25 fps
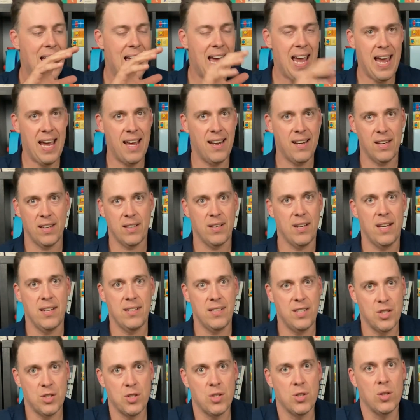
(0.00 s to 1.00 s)
and
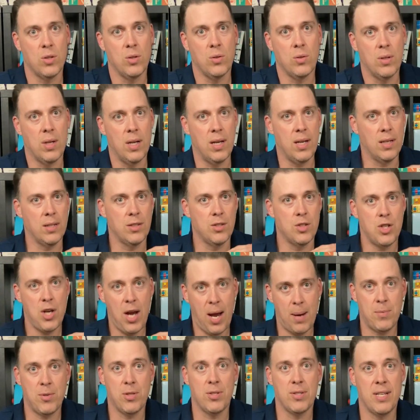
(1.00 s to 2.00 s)
additional uh,
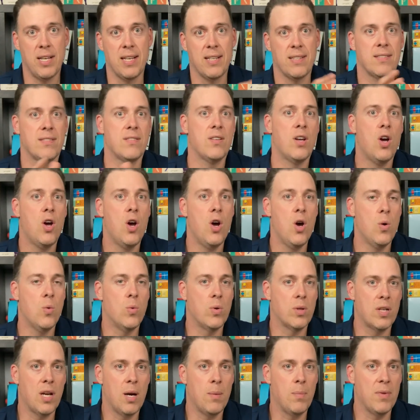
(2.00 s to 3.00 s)
chapter tests will
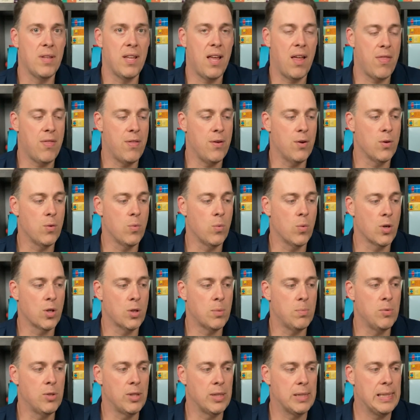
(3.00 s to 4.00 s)
come in that third
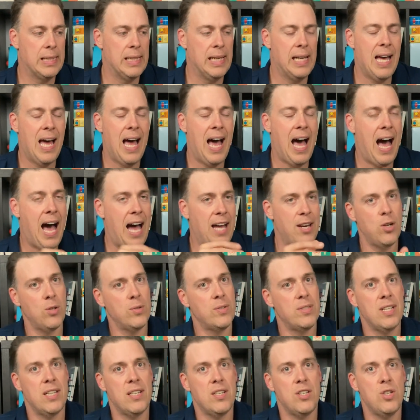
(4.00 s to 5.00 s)
workbook. I don't
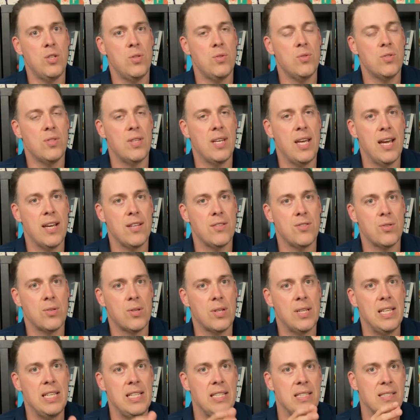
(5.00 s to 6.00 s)
tend to use the answer
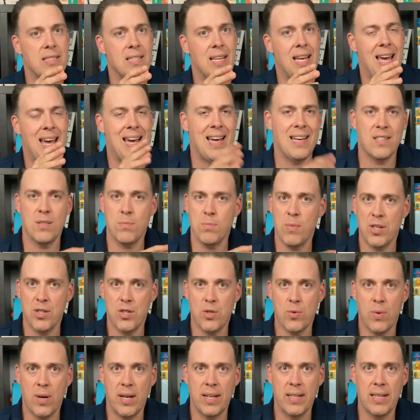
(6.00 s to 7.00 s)
keys as
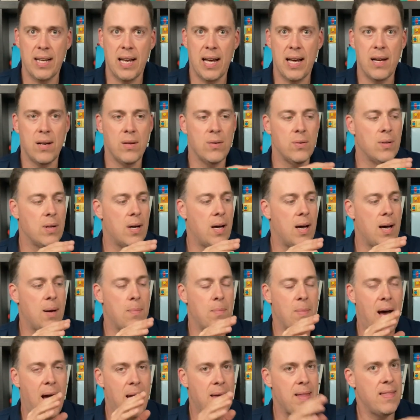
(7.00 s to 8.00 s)
much right now. Um,
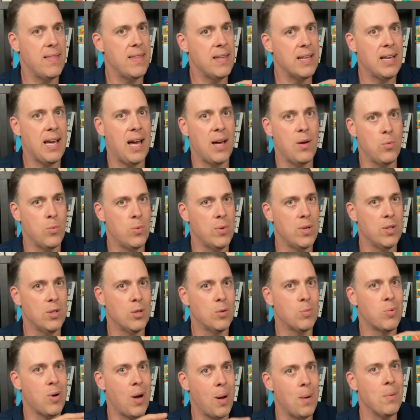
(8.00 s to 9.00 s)
I think I will
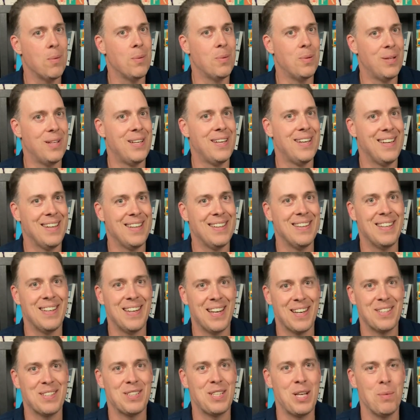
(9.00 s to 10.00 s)
probably in the
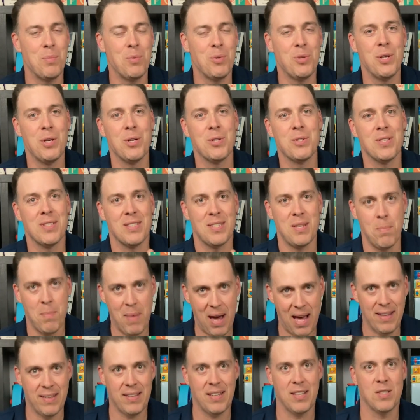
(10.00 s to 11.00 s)
next couple years as the
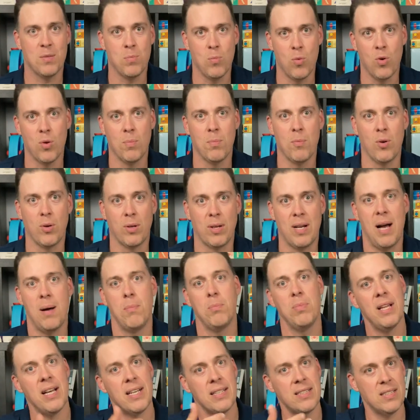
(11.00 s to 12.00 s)
math gets more and more
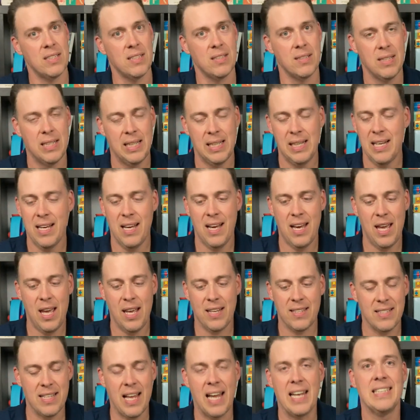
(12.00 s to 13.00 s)
complex and
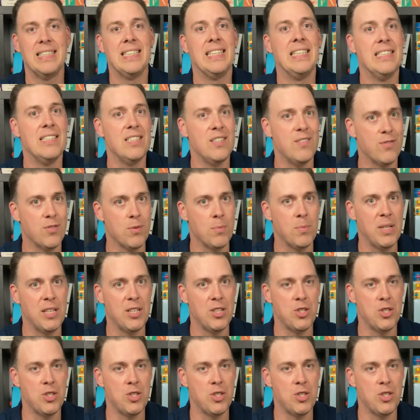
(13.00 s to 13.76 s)
it's not as easy for me to